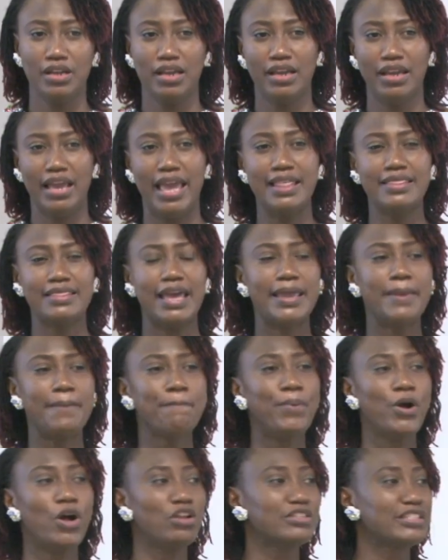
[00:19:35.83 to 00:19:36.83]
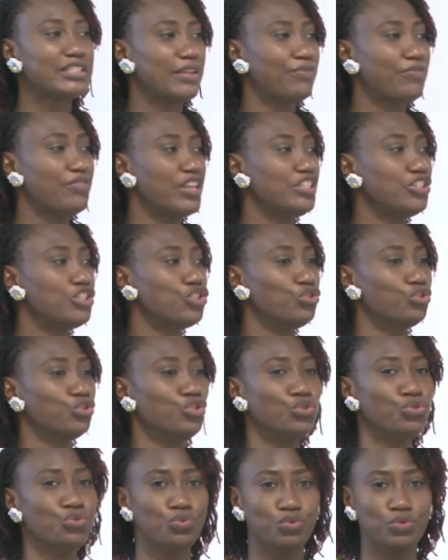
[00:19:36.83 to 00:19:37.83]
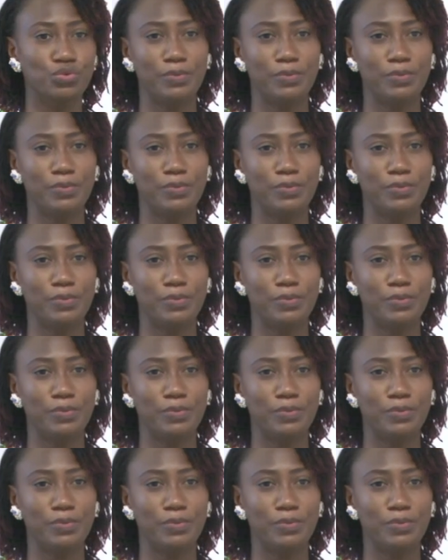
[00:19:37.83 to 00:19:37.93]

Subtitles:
and the impulsive things you do.